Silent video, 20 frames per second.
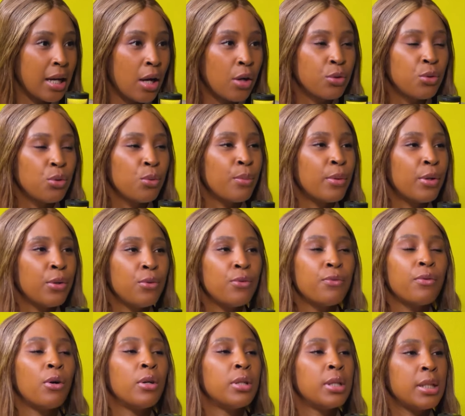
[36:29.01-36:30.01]
how to
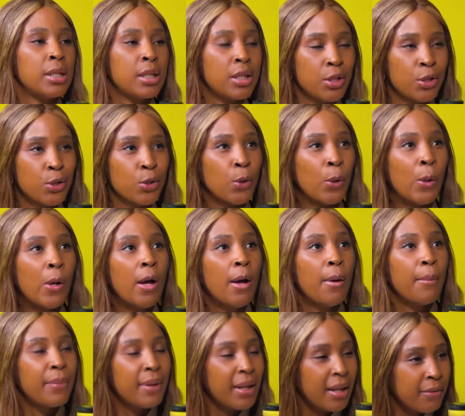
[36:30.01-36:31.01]
maneuver on a digital
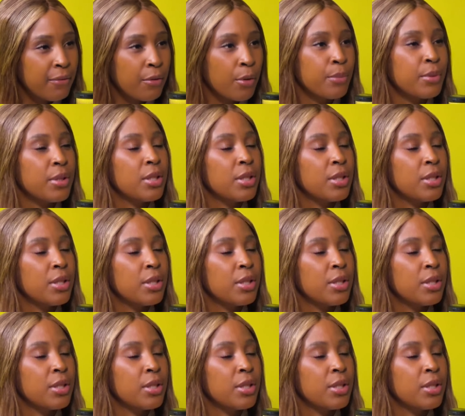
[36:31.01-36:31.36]
platform,